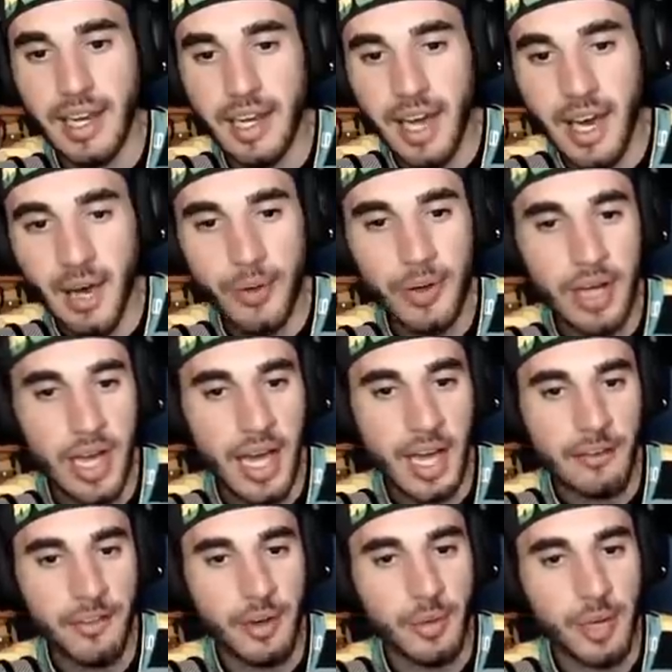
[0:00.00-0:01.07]
hour and a
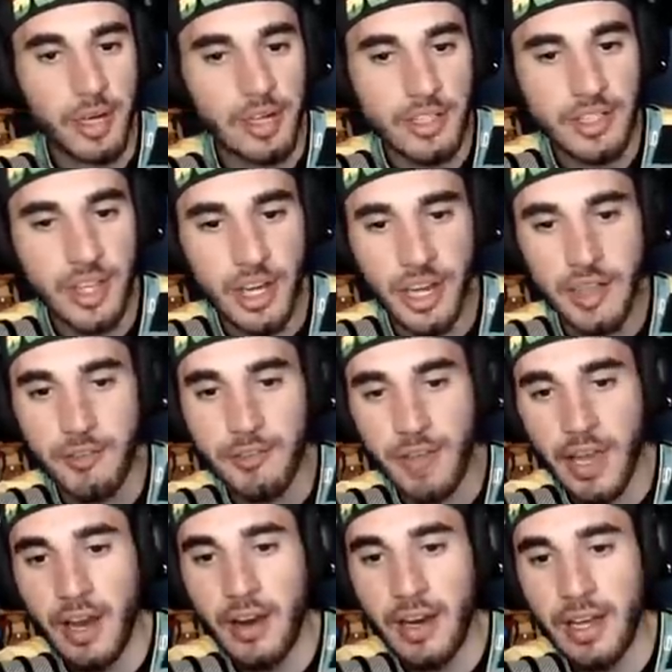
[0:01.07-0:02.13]
half, and we are just on a
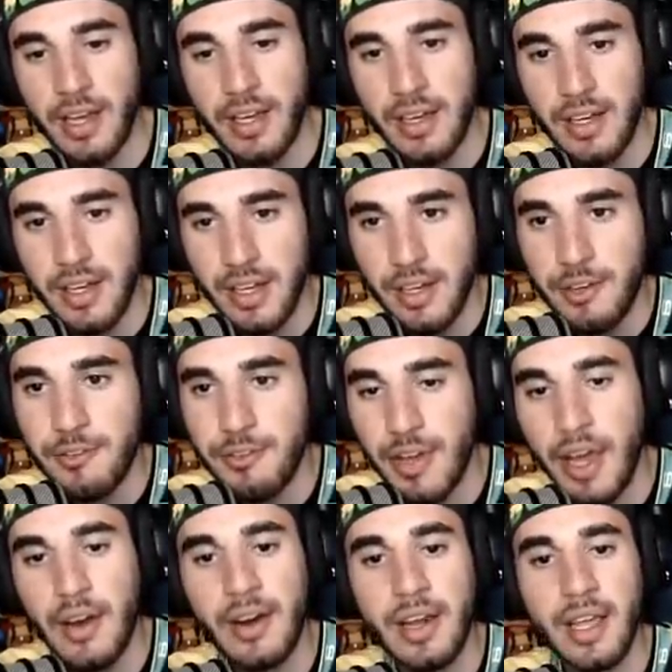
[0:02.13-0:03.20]
very,
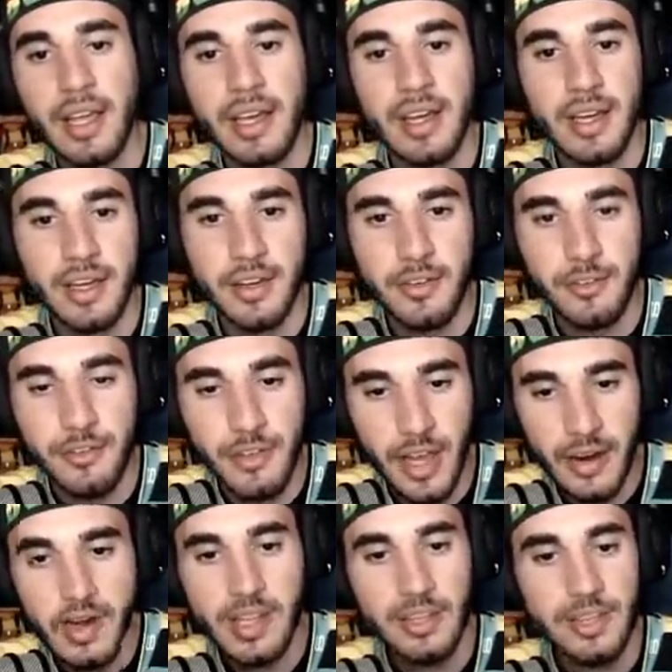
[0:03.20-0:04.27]
very,
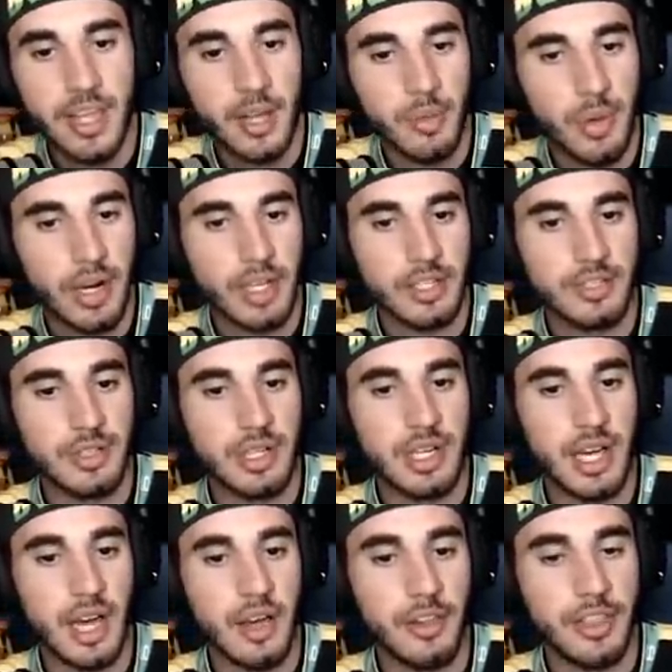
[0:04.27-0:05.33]
very thick winning streak.
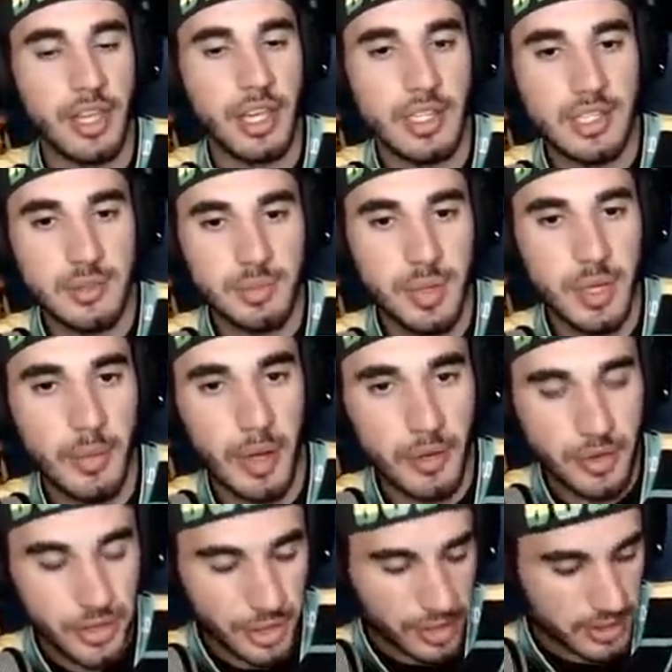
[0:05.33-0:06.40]
I think it's been
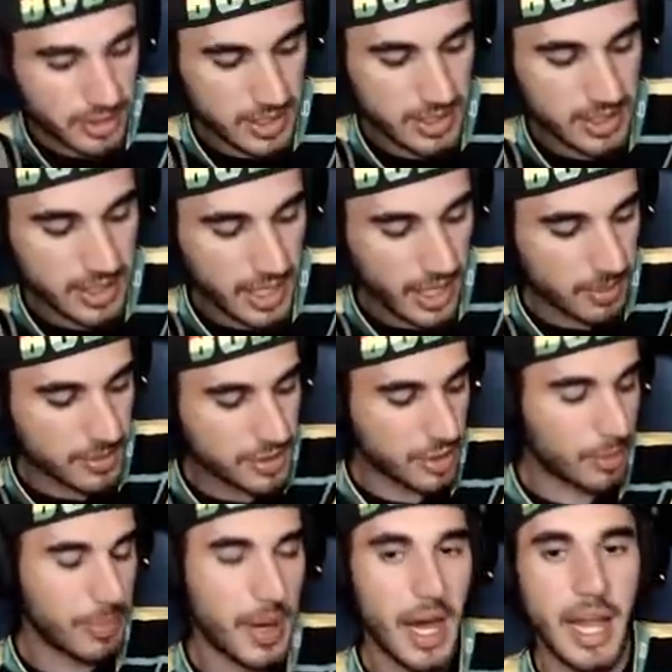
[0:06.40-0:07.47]
about 13 games. So
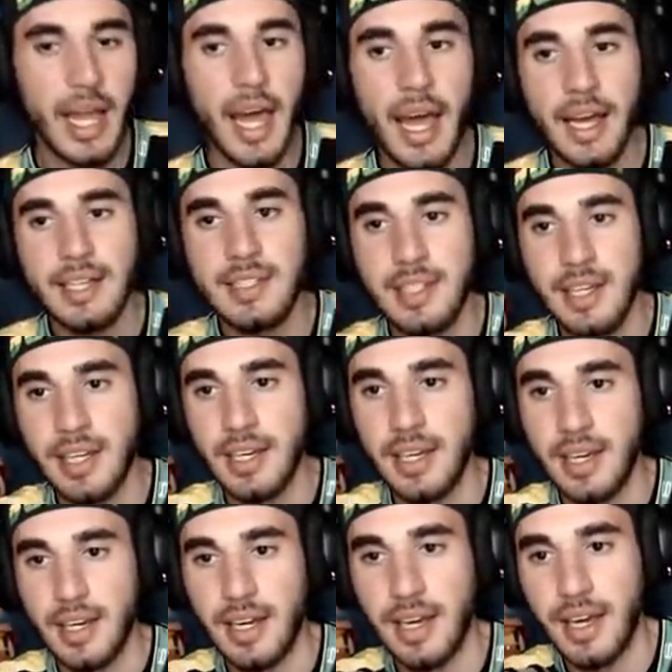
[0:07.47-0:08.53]
by accident...
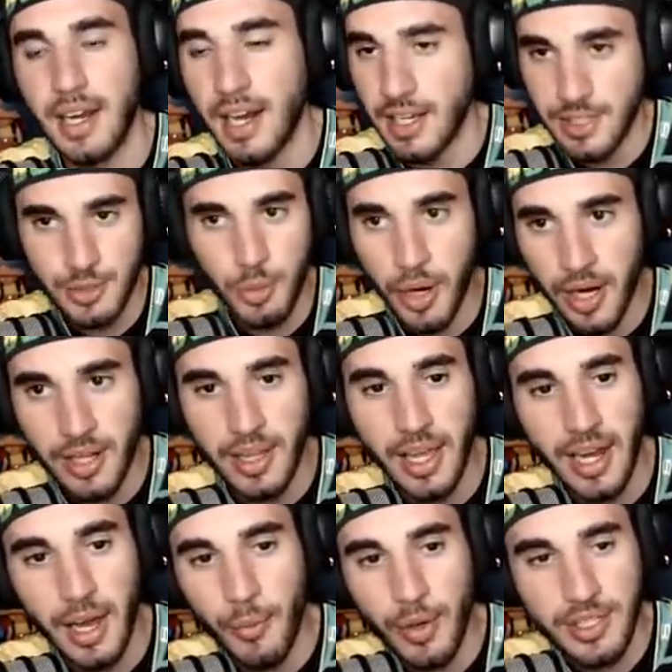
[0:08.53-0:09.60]
And I swear,
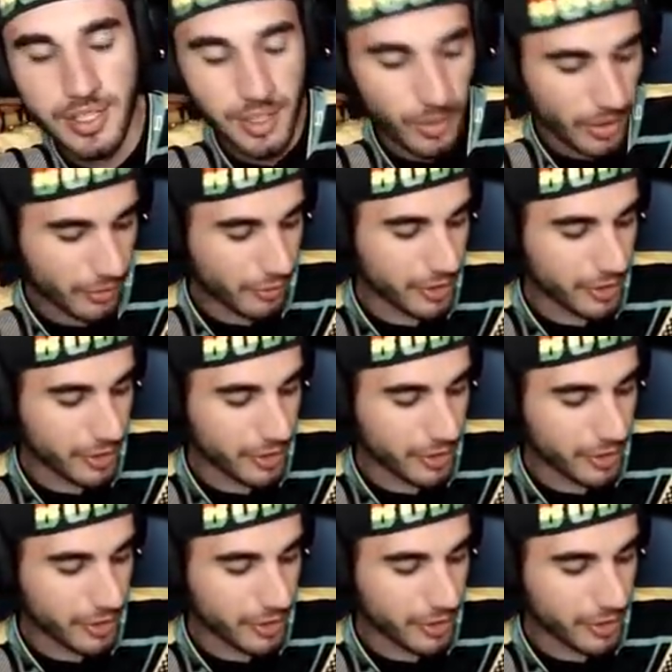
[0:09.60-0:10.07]
like, I wasn't going for